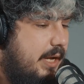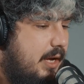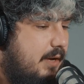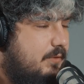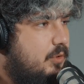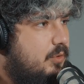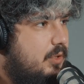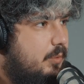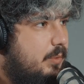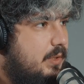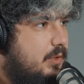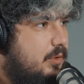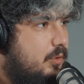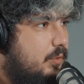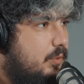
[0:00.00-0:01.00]
they have to do
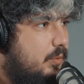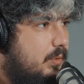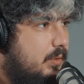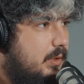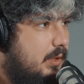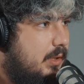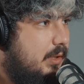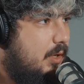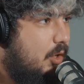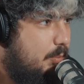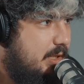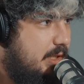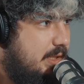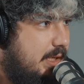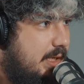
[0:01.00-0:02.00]
is to
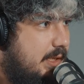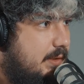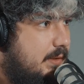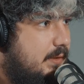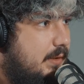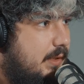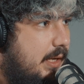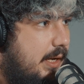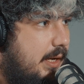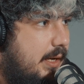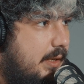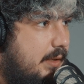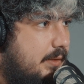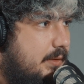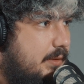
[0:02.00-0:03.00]
open a ticket
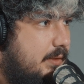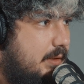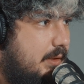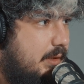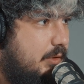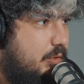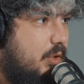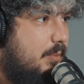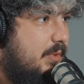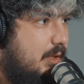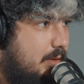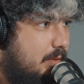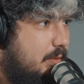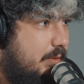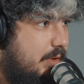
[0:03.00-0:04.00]
and drop
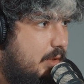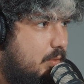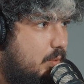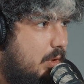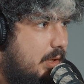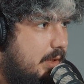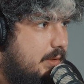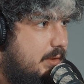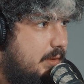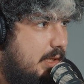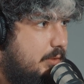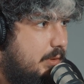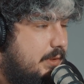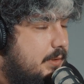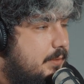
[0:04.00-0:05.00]
their wallet
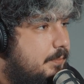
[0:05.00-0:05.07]
address.